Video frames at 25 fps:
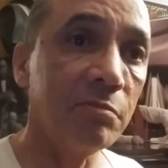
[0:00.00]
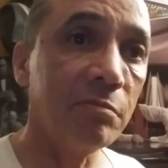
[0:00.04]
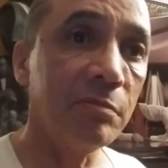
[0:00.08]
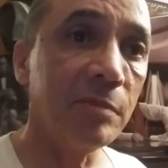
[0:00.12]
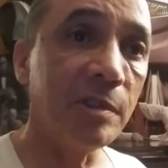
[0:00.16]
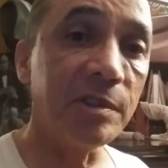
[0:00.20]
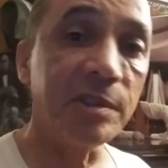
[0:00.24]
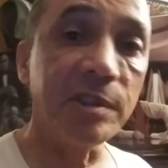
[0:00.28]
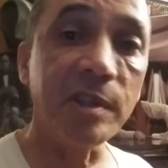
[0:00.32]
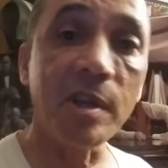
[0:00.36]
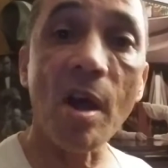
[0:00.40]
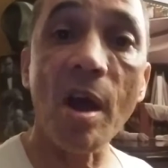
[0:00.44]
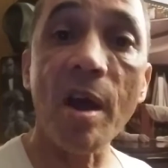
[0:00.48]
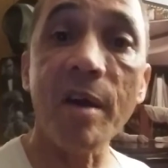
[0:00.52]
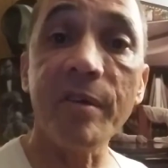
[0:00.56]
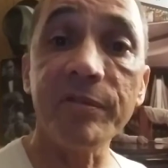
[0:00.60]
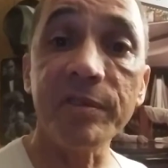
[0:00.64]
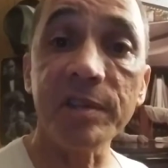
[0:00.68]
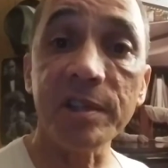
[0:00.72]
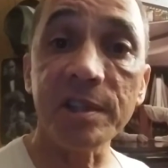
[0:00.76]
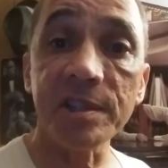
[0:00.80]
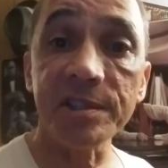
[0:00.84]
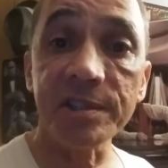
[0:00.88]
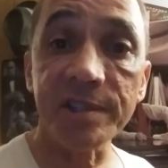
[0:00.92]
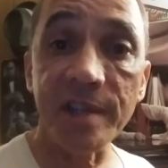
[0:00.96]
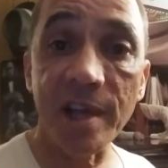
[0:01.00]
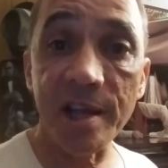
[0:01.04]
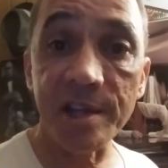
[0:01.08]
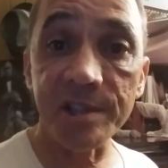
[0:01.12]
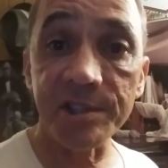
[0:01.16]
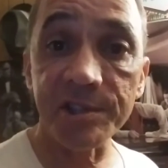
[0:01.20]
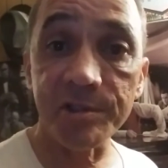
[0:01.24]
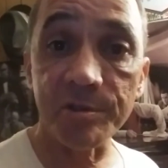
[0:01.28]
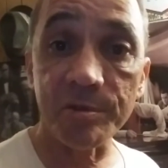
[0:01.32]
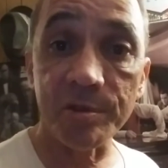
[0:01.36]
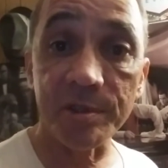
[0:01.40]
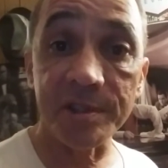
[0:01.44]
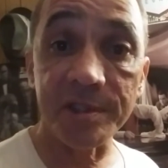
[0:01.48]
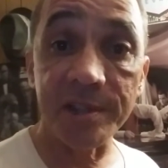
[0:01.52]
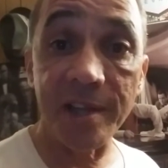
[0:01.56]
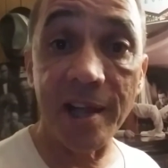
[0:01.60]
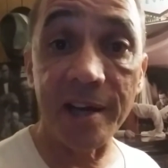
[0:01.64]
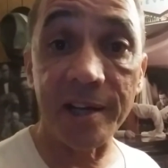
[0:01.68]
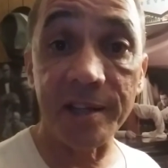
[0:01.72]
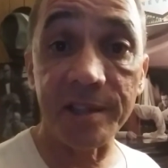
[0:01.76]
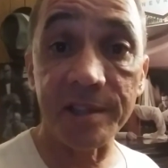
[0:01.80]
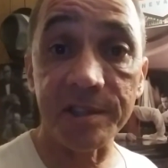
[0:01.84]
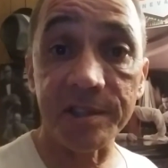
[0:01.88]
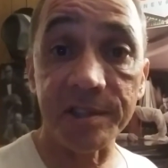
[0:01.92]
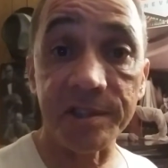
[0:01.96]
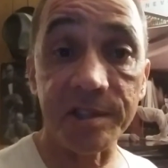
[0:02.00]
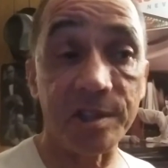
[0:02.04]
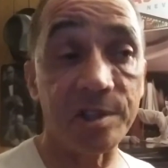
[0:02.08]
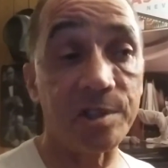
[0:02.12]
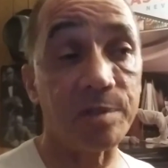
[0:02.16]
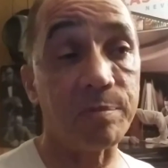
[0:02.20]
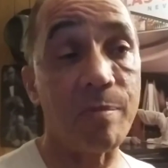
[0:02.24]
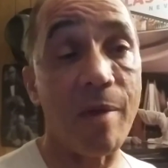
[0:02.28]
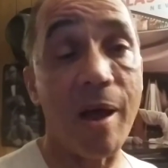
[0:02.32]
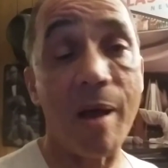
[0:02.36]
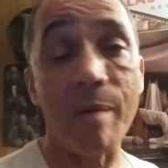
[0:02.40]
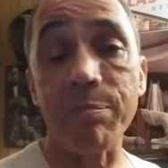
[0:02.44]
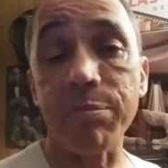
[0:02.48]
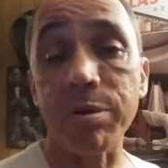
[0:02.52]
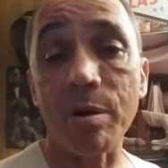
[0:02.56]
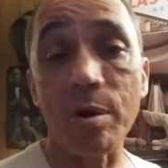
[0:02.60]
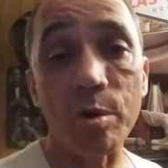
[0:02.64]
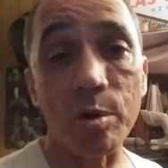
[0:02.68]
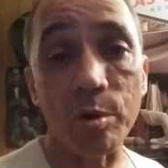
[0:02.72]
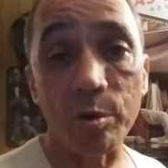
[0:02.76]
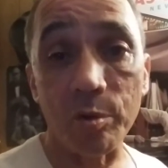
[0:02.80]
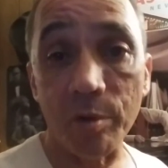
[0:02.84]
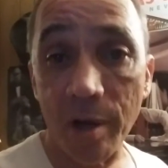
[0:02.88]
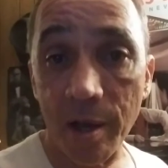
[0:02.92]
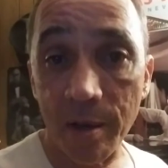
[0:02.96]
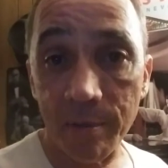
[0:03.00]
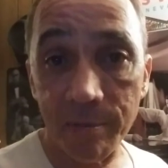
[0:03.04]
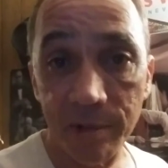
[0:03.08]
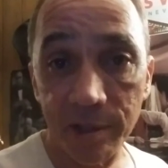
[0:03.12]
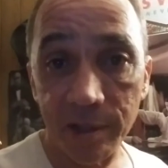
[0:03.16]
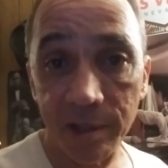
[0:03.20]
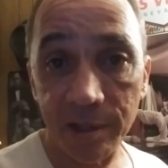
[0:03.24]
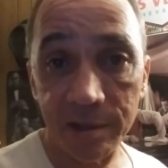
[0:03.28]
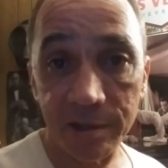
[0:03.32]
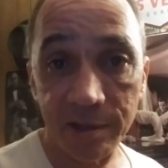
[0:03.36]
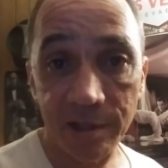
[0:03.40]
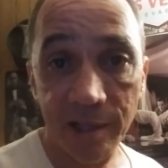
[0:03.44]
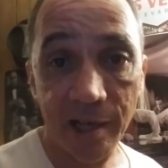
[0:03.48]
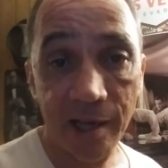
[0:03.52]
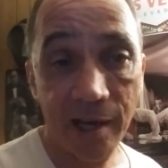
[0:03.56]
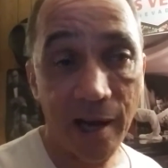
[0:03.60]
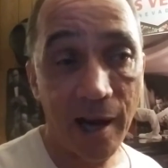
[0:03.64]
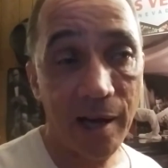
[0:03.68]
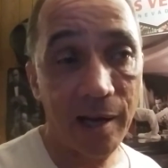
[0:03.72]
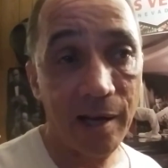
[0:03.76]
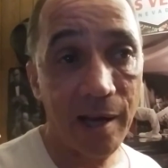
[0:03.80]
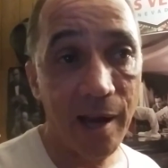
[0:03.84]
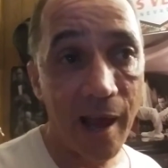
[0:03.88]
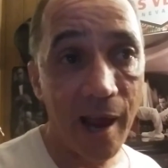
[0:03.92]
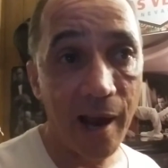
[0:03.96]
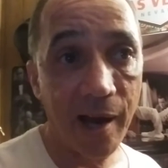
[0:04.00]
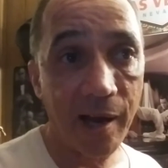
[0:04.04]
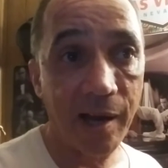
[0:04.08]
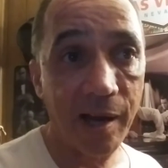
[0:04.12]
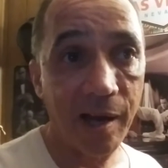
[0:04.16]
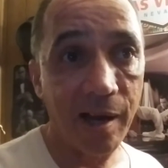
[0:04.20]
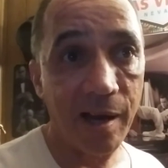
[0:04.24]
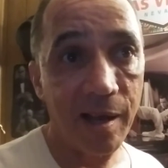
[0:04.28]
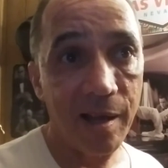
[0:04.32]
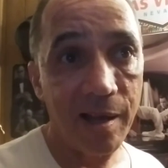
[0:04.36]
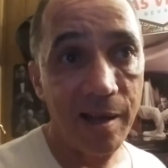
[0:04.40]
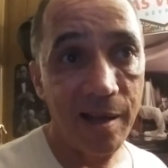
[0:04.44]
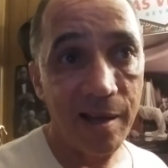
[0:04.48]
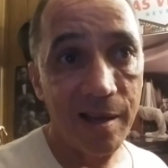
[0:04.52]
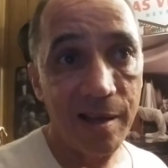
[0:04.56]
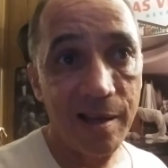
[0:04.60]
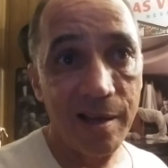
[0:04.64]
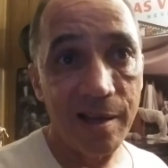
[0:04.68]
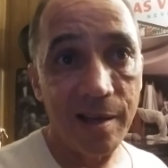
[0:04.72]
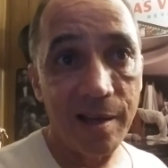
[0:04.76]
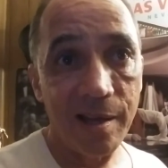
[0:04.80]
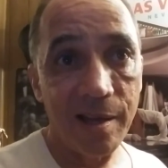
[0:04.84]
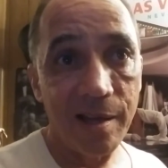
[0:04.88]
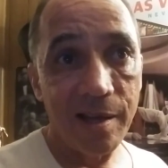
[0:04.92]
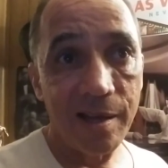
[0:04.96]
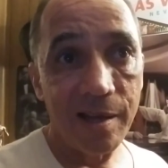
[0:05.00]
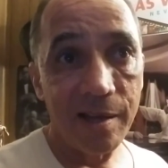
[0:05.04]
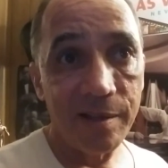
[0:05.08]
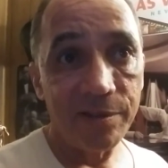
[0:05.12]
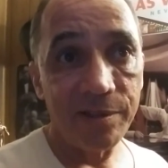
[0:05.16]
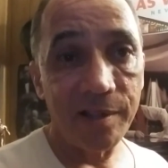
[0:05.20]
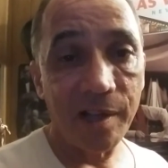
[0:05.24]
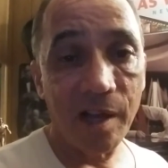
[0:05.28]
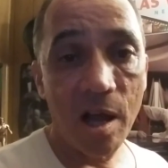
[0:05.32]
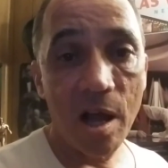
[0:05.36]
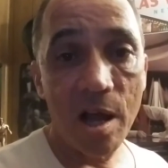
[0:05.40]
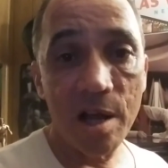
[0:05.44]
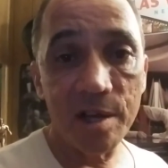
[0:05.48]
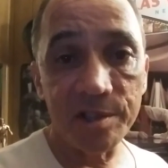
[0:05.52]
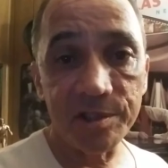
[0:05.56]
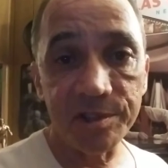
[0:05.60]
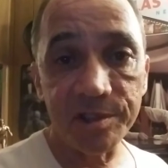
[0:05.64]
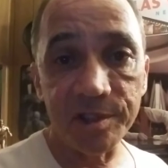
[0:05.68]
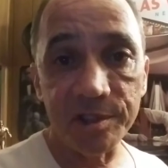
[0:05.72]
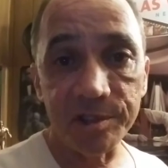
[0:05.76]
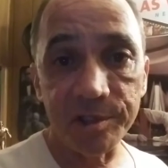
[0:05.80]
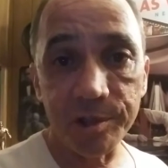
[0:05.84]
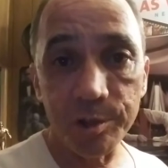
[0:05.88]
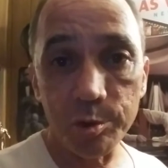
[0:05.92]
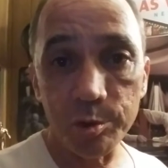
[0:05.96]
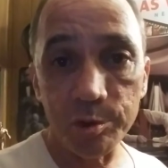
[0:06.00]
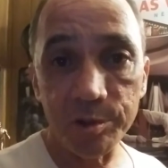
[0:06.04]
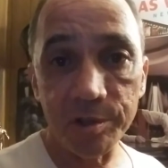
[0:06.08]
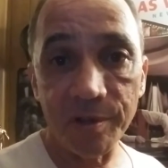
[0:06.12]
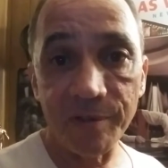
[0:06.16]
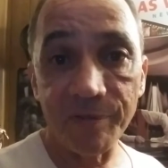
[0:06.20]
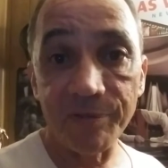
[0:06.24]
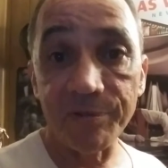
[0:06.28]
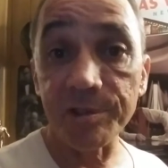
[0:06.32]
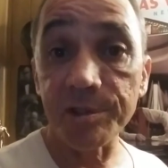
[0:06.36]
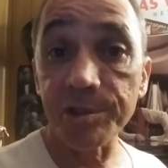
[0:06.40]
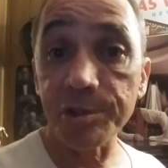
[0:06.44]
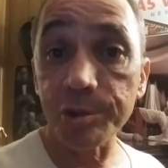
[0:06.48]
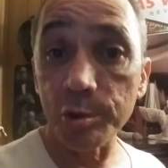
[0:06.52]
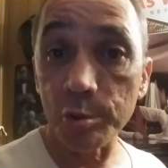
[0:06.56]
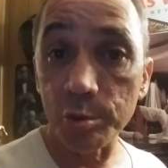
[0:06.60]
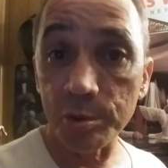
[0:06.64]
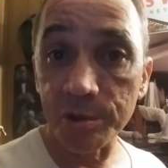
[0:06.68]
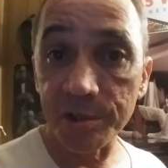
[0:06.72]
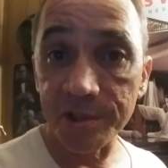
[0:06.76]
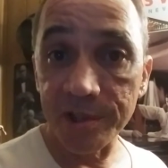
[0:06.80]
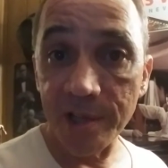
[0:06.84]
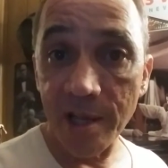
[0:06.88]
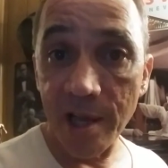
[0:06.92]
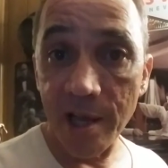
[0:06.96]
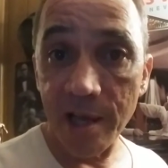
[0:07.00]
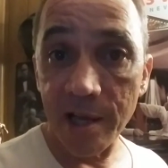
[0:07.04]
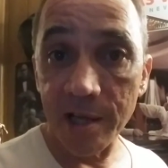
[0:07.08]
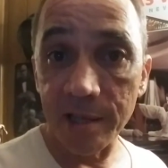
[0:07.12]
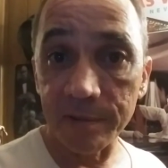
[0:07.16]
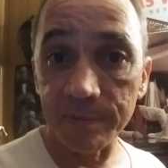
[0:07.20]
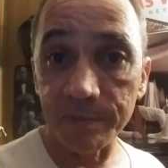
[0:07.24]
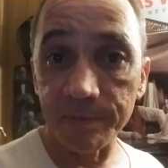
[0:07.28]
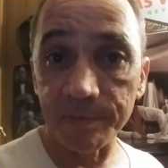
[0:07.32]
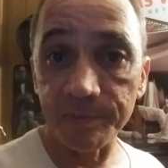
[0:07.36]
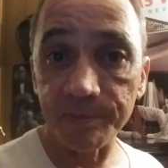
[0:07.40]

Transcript: But the obvious answer is that it's just my programming and that I lack the constitution for suicide.